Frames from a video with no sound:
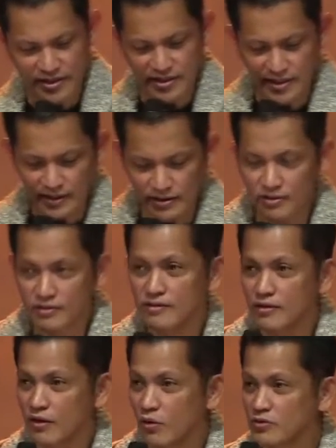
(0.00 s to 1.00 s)
not
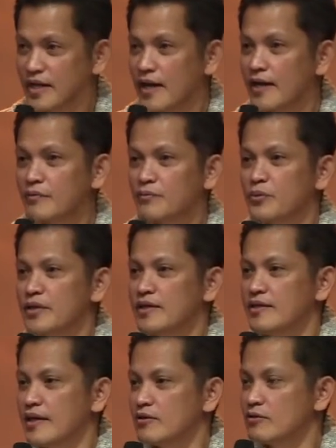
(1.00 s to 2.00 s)
the whole time
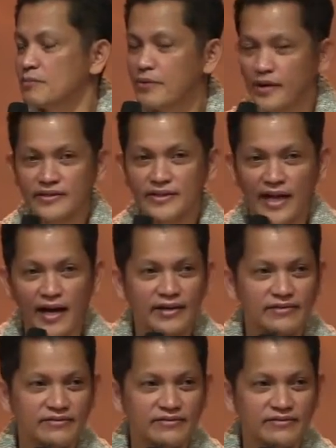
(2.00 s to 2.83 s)
we get to praise God.